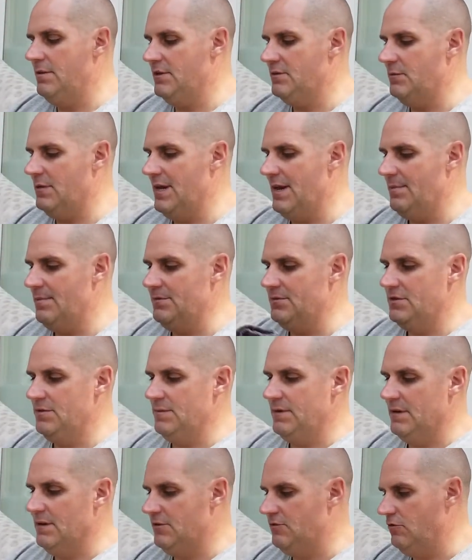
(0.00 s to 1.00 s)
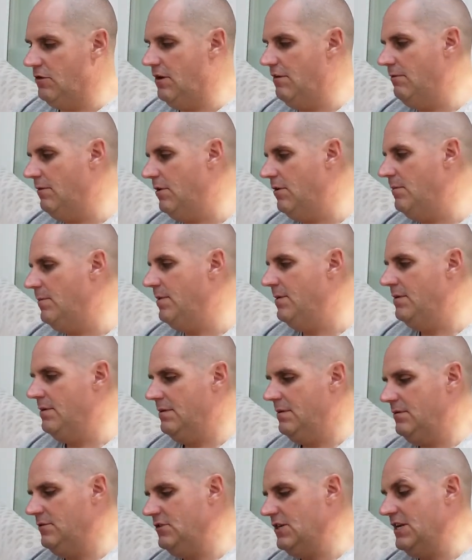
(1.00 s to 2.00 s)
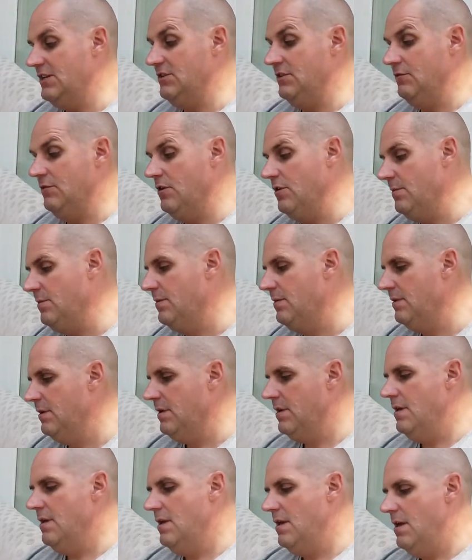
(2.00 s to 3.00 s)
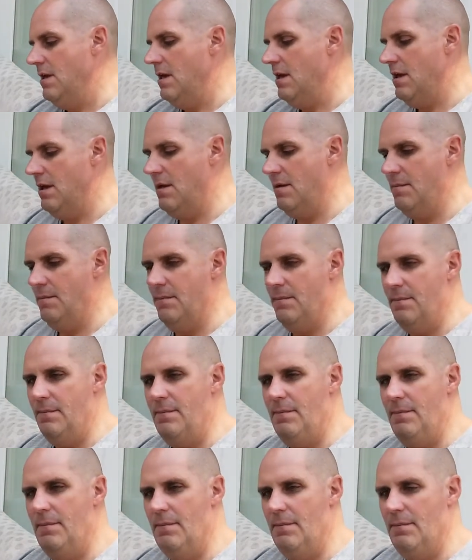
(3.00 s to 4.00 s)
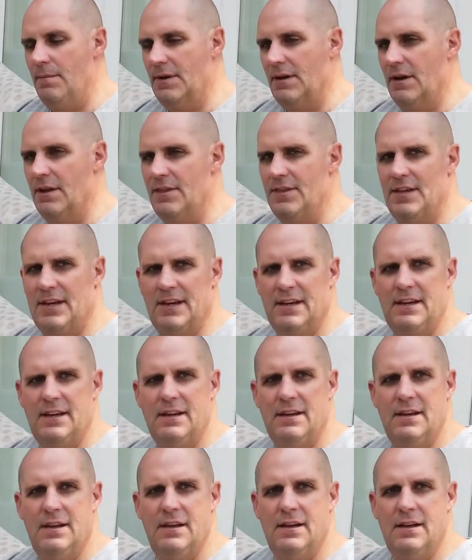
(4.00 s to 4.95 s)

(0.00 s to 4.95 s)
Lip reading: This one happens to be a dry robe, changing robe, but I think